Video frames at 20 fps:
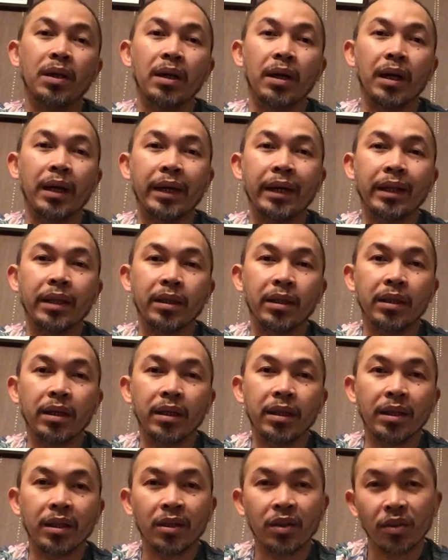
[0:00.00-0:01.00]
And then
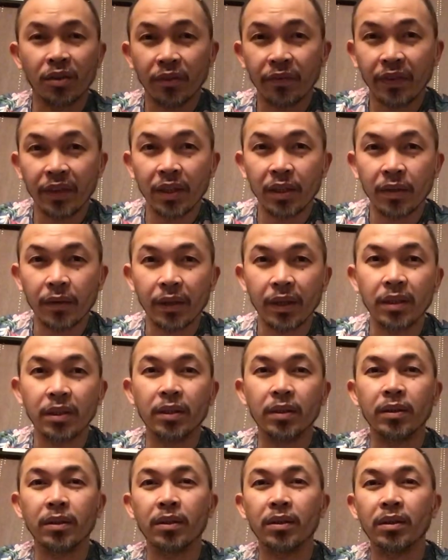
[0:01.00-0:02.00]
the
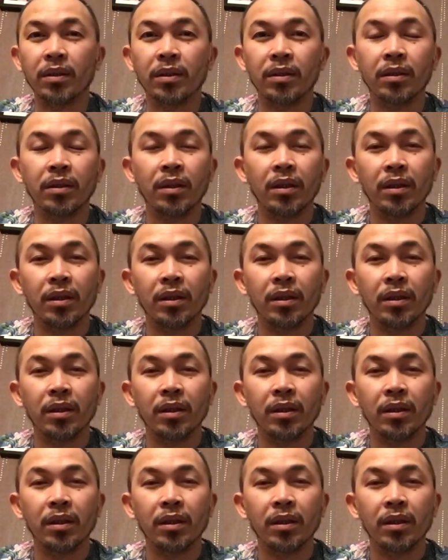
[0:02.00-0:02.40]
configuration,